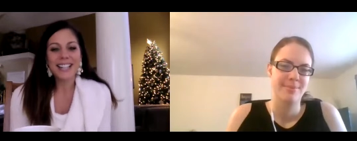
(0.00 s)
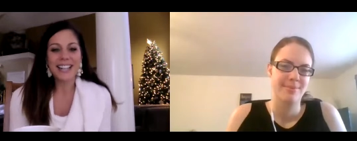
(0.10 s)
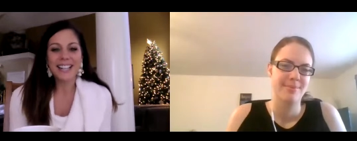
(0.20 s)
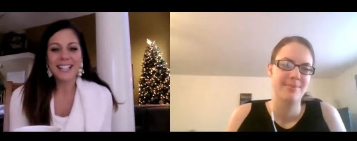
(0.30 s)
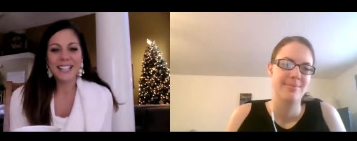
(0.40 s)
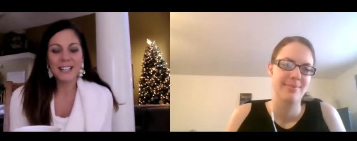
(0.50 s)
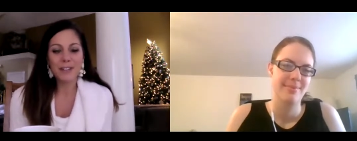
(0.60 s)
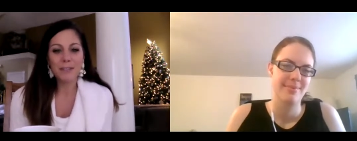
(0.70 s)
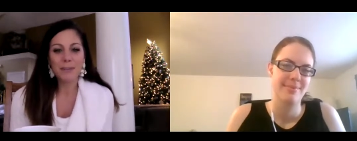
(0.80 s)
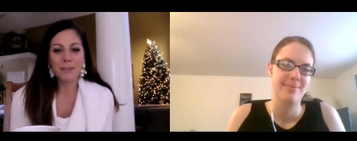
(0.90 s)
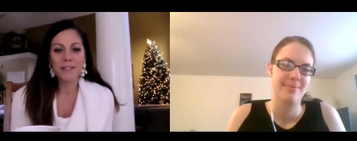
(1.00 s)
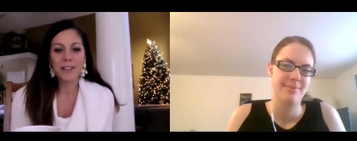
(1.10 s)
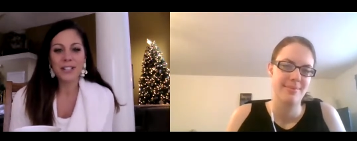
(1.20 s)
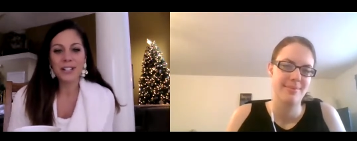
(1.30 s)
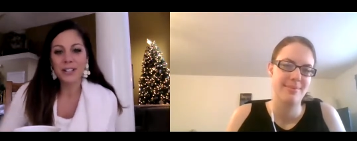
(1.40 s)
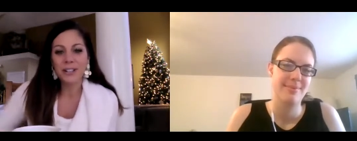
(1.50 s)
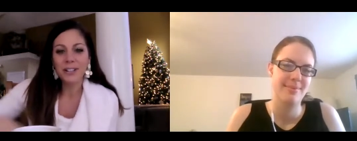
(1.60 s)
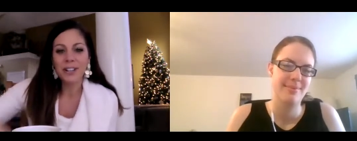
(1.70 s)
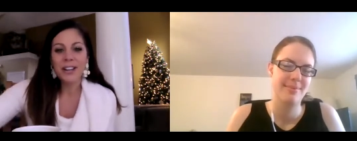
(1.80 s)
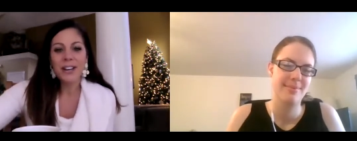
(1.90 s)
Speaker 1: high achieving professional
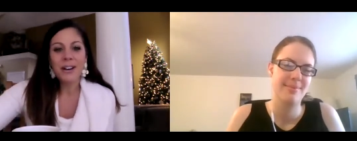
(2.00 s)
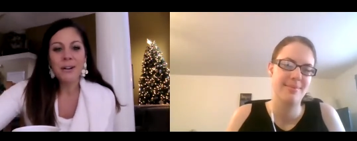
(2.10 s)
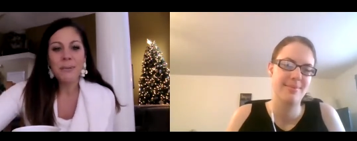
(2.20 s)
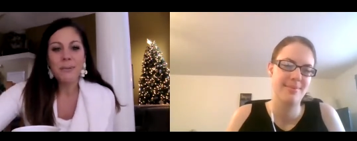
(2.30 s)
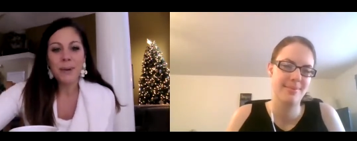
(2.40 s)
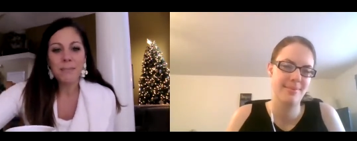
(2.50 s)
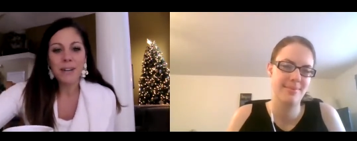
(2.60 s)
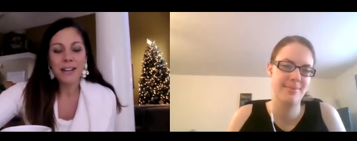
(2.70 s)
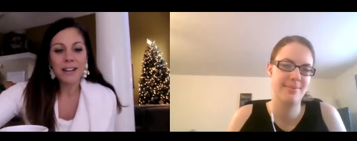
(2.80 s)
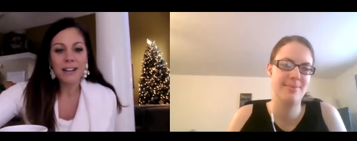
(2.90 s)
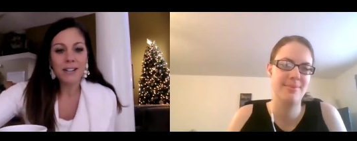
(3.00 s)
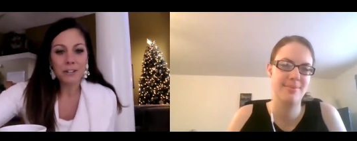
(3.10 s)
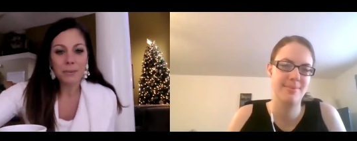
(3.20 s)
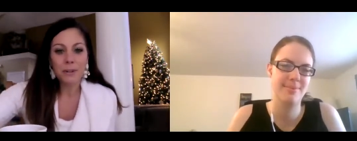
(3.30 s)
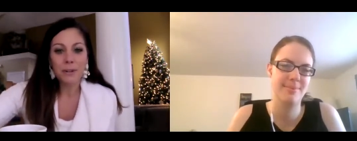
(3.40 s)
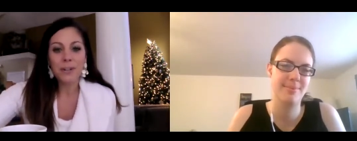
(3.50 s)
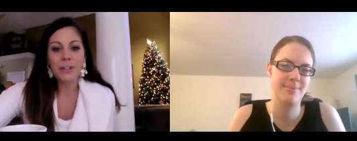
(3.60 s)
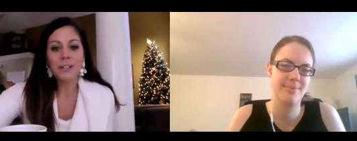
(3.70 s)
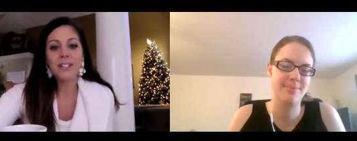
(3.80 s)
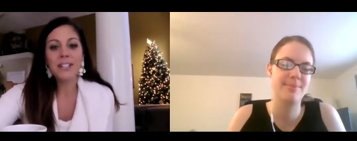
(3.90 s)
women and
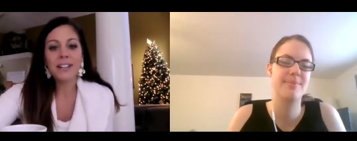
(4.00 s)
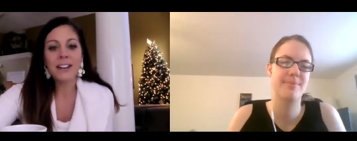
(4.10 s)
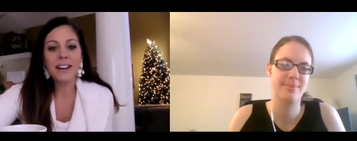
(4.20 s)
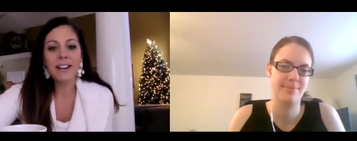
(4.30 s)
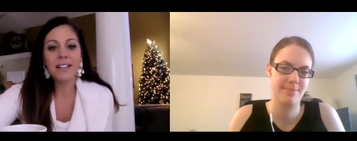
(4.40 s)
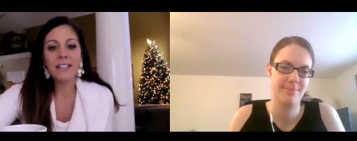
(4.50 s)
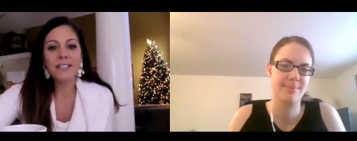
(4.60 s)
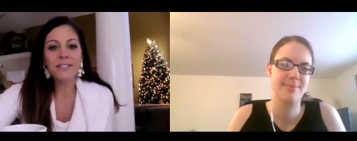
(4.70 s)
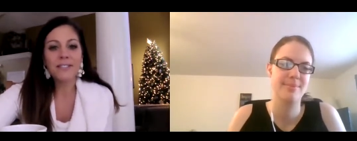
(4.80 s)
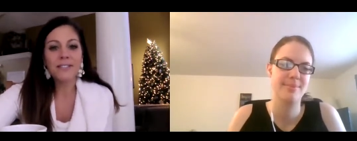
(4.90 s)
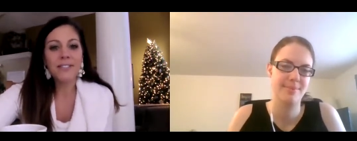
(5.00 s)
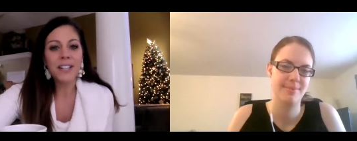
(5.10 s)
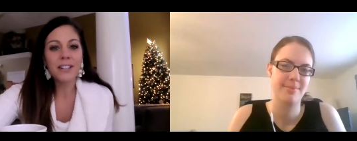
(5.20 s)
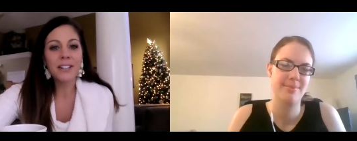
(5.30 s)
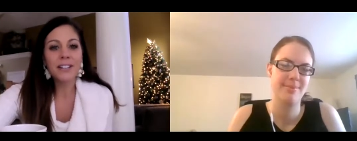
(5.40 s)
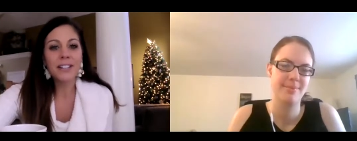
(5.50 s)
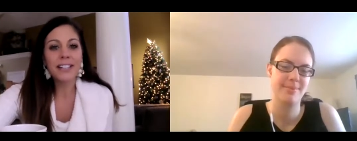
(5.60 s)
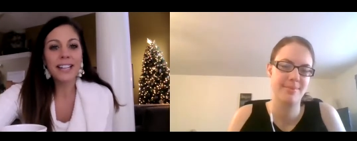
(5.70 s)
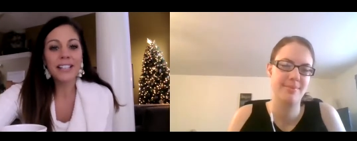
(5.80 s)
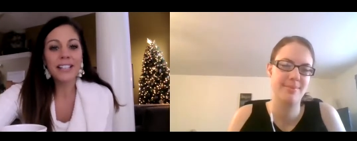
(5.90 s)
entrepreneurs uh, feel
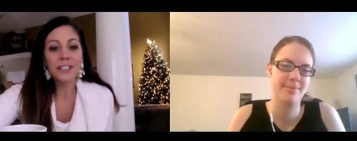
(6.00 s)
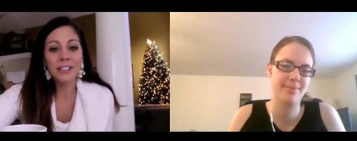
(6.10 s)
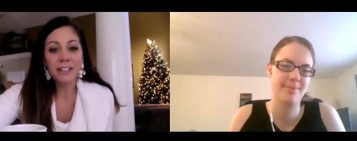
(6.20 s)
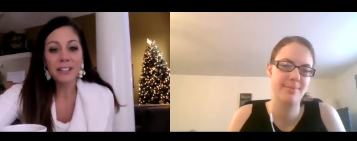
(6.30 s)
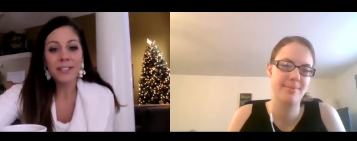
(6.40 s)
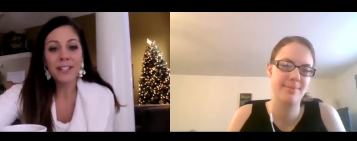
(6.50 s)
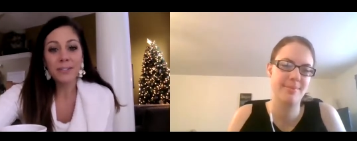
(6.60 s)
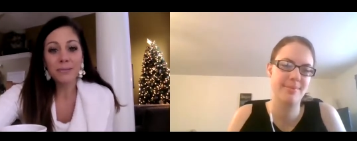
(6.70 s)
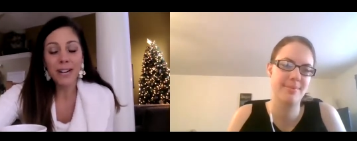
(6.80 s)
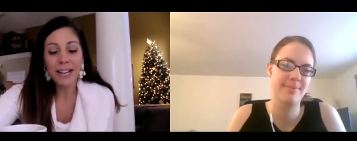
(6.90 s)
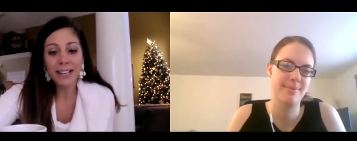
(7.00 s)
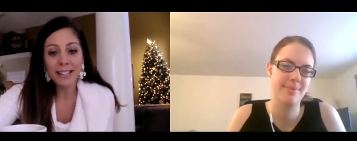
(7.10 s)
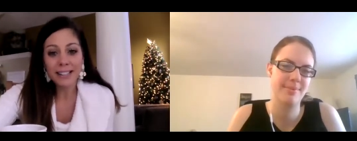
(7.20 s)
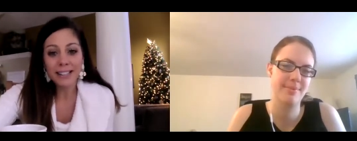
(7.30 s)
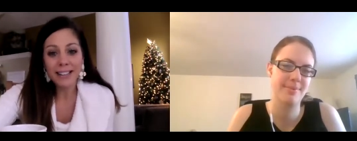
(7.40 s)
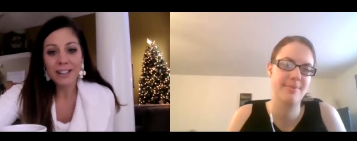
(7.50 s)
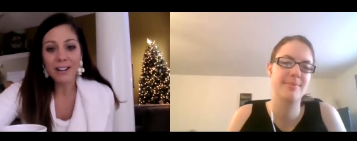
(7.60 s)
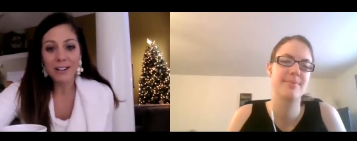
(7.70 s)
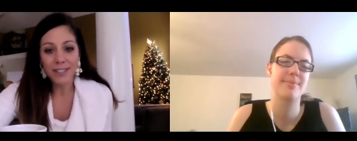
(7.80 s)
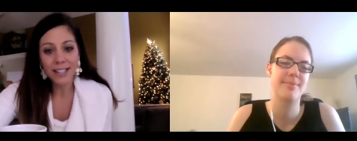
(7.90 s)
and feel radiant and
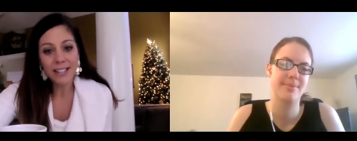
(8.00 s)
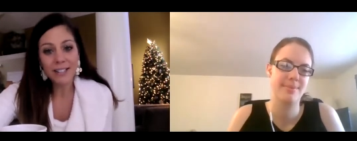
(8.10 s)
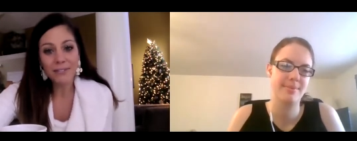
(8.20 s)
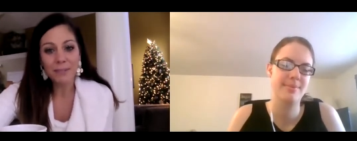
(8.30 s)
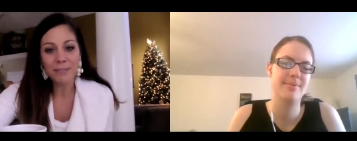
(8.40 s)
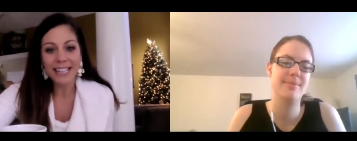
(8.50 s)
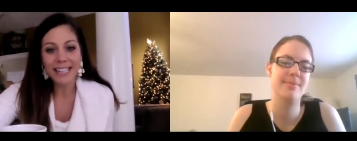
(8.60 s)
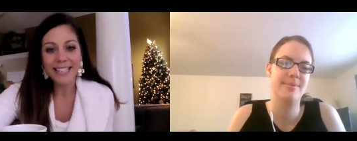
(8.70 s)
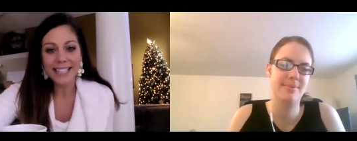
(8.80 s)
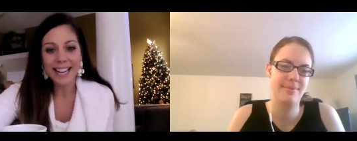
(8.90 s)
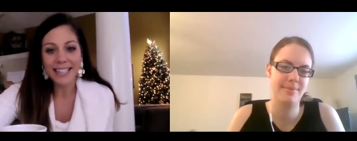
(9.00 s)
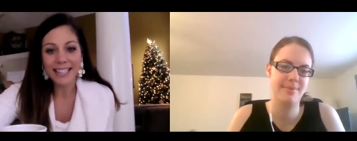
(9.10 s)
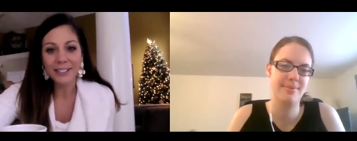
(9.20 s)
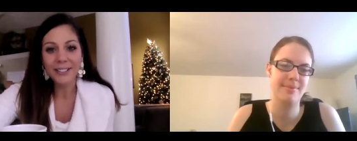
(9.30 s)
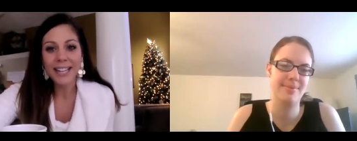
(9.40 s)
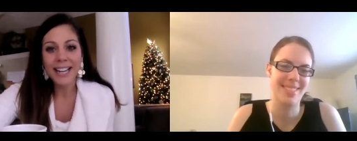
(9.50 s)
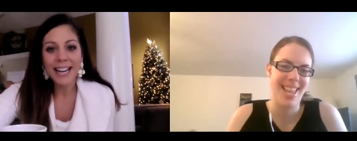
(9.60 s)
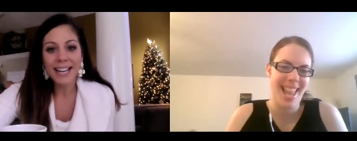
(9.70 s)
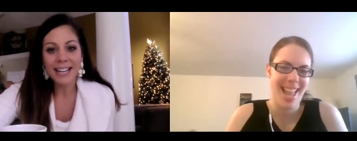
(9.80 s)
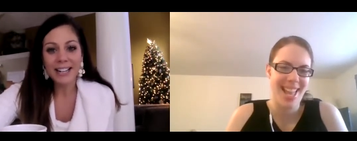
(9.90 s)
confident from the inside out.
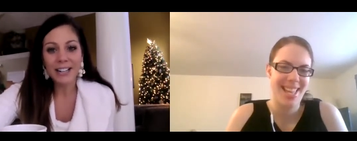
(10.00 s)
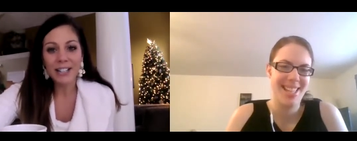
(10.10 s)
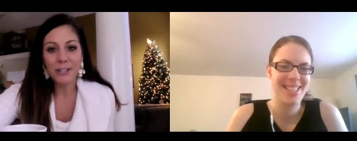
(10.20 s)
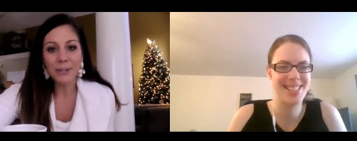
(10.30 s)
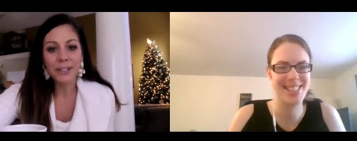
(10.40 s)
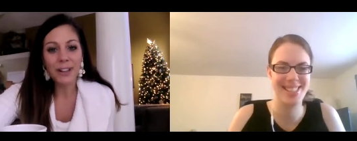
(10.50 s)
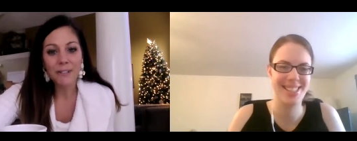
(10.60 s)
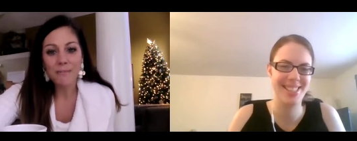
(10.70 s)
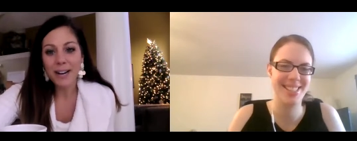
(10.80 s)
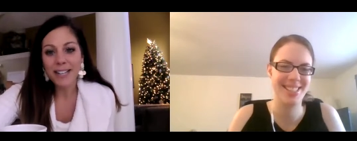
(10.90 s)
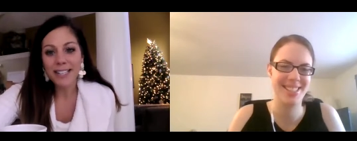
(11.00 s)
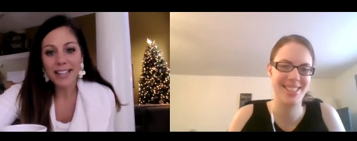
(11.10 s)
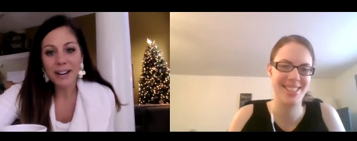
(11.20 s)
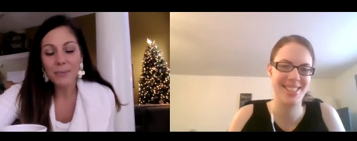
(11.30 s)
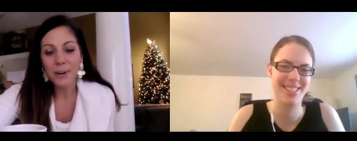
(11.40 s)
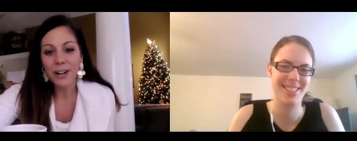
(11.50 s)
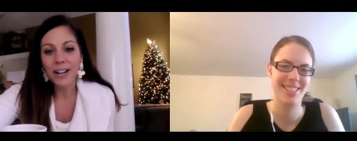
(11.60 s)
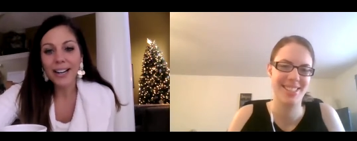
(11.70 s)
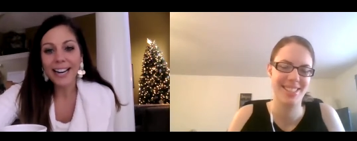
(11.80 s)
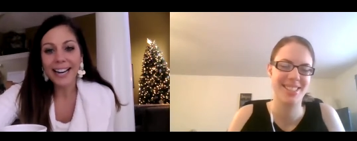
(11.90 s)
Uh, do a lot of mindset
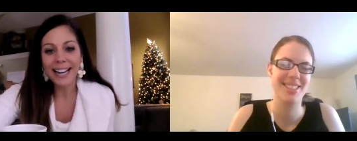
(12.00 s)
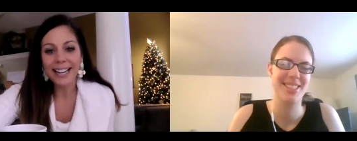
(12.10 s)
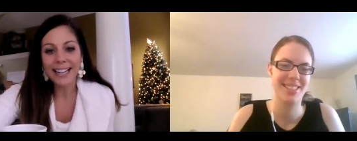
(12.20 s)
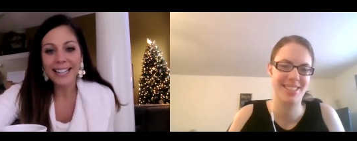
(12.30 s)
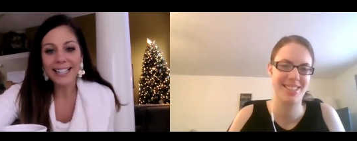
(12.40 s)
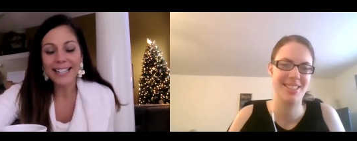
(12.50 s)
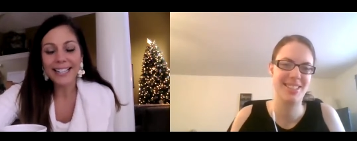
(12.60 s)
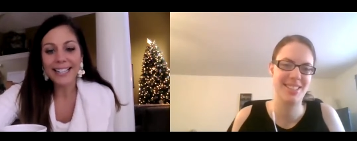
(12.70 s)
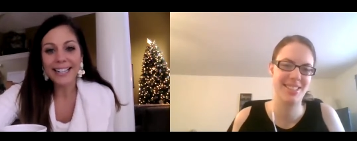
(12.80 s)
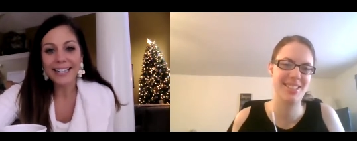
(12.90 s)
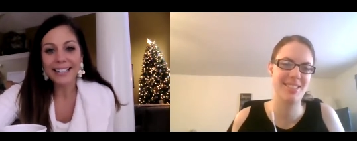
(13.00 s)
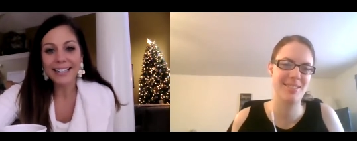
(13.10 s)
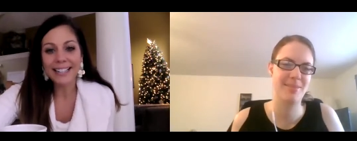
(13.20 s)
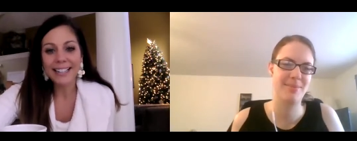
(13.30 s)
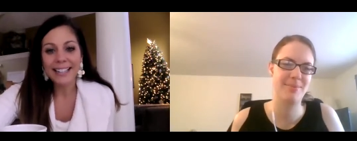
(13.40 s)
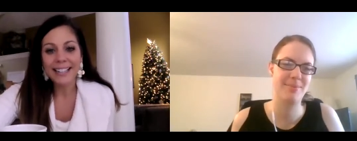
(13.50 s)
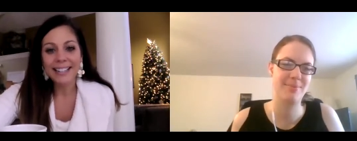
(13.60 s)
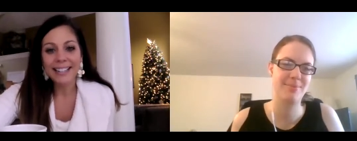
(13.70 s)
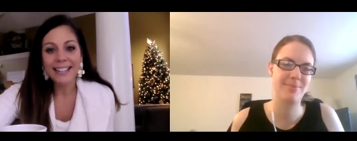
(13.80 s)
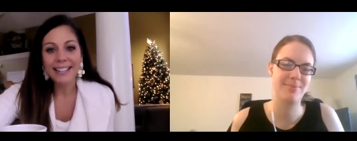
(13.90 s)
work and uh,
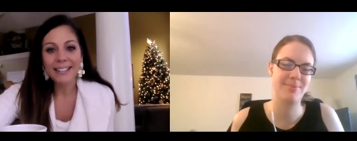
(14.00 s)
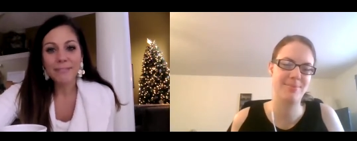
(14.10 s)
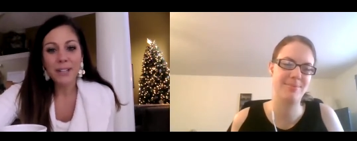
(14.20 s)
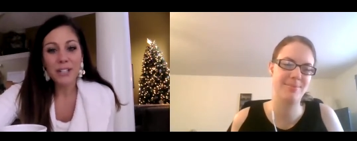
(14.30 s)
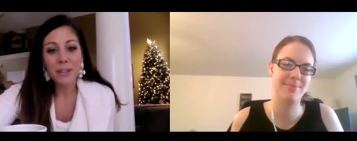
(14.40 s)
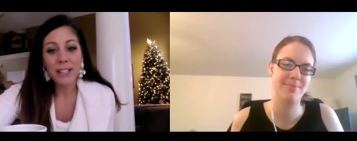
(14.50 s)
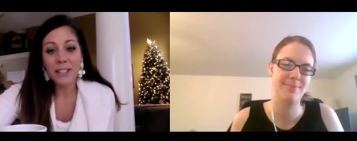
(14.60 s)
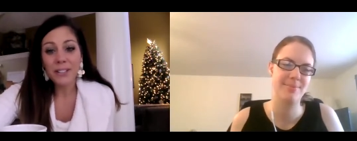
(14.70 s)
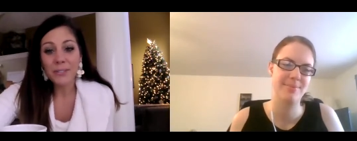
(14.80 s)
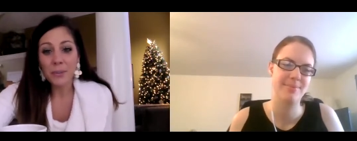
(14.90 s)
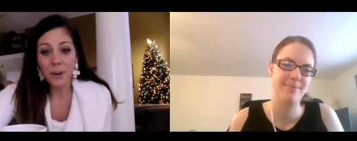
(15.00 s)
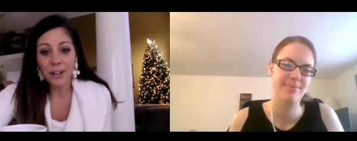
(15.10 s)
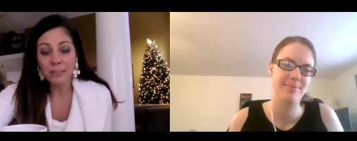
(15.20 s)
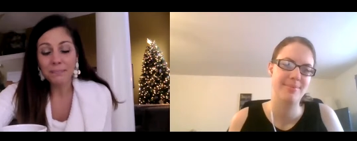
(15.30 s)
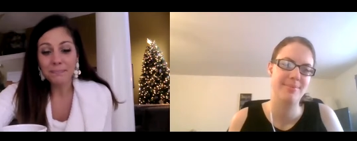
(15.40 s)
been doing this for